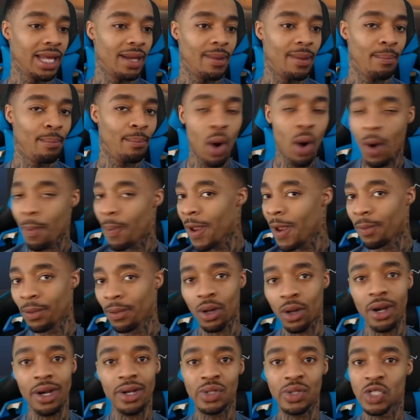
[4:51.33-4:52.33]
More
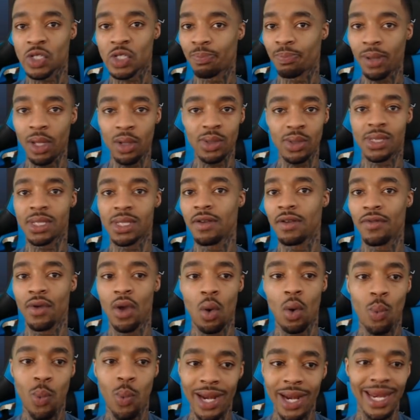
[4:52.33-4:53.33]
people are
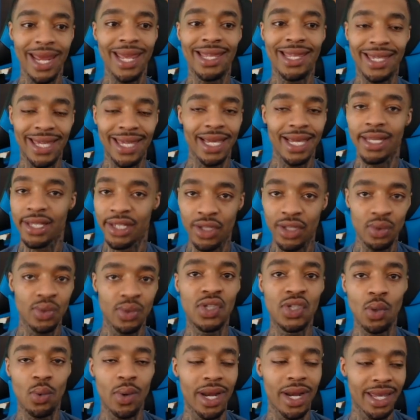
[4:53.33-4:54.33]
explosive when they get
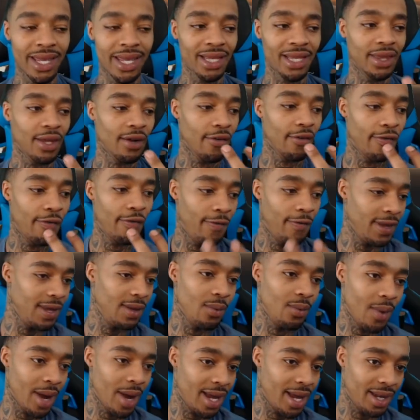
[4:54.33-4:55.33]
used to it and get their
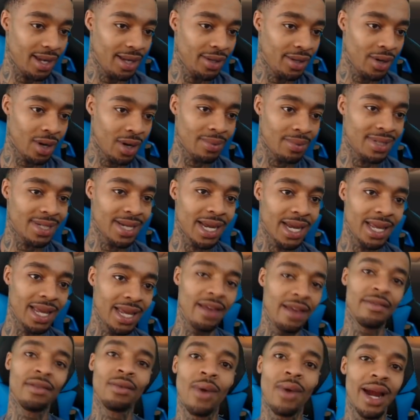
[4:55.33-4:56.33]
feet wet. You know what I'm saying?
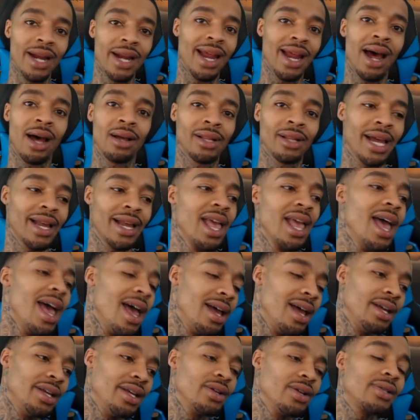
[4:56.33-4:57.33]
Even right now, like,
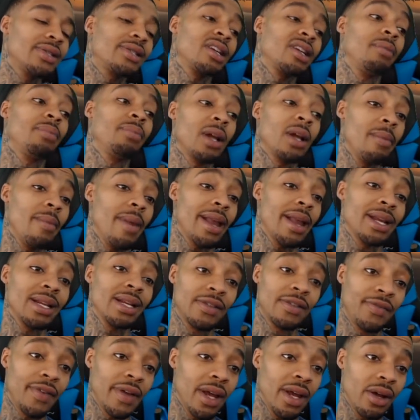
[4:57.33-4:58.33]
You're sitting up there making
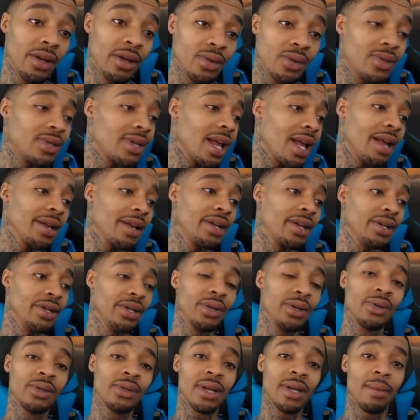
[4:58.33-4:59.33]
this video. You sound like you're
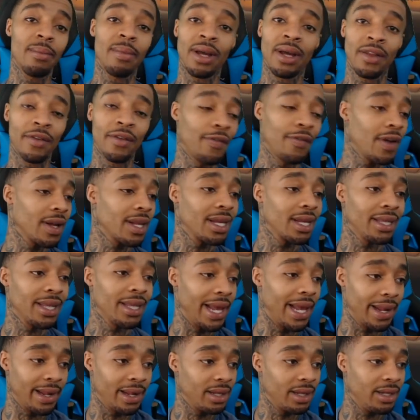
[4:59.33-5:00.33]
using a motherfucking,
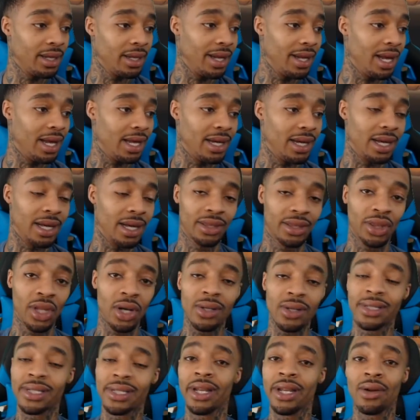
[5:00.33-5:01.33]
like, a
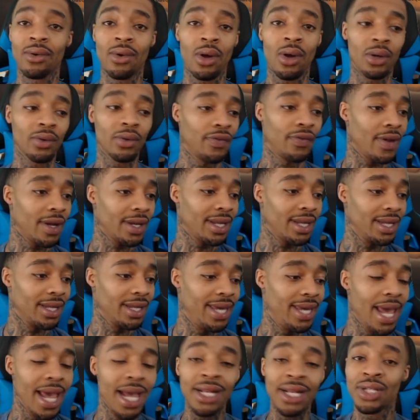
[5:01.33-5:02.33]
13-year-old fucking
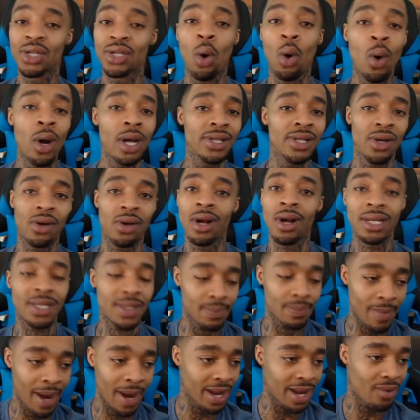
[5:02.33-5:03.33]
Kid Toys R
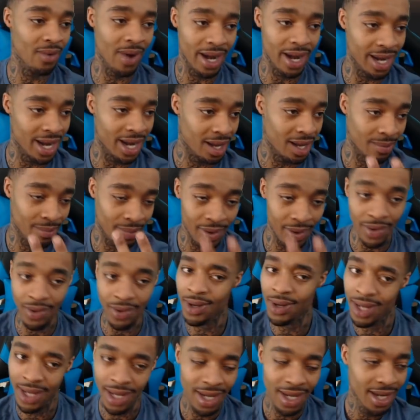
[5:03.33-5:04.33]
Us mic right now,
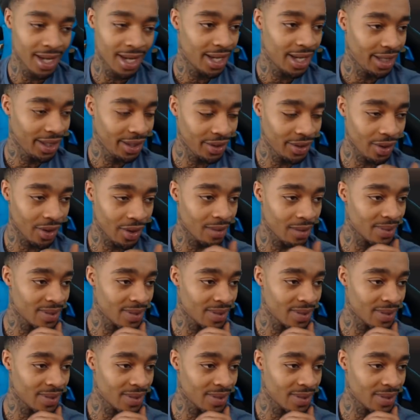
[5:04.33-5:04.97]
bro. You know what I'm